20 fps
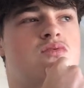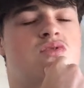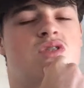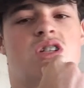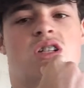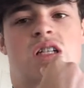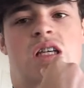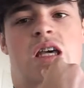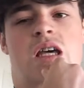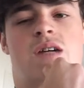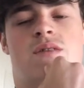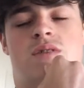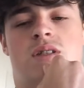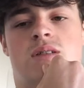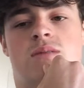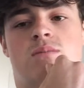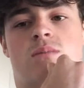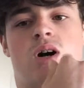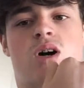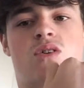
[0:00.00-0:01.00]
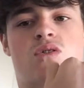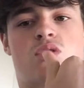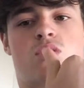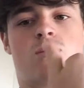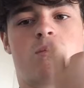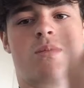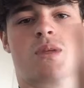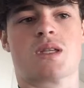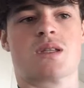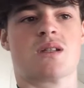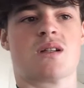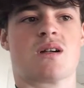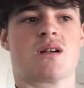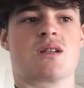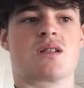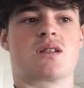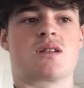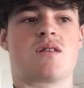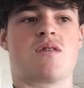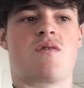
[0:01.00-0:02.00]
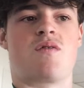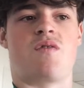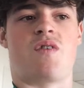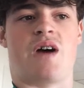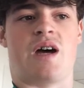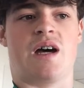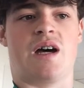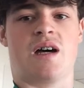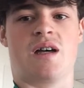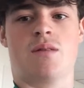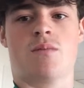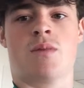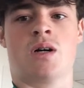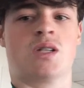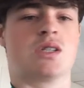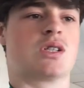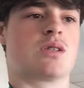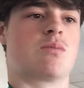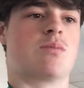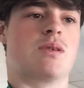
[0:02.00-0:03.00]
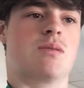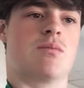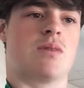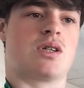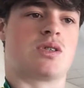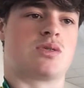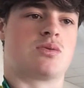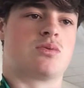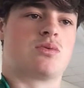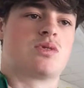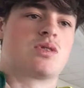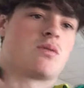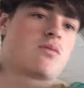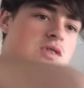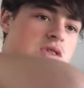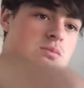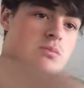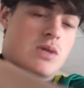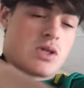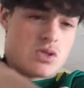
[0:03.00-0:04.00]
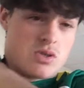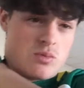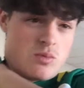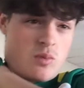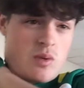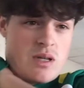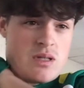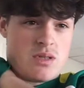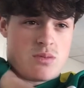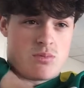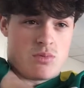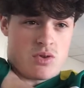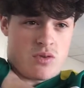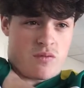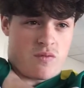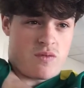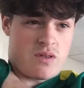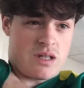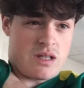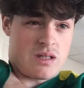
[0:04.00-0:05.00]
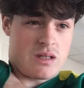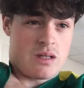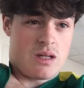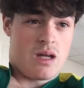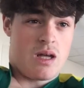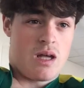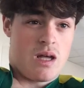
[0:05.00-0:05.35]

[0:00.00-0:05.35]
really heavy might not be fat, it might just be muscle, because obviously muscle weighs more than fat.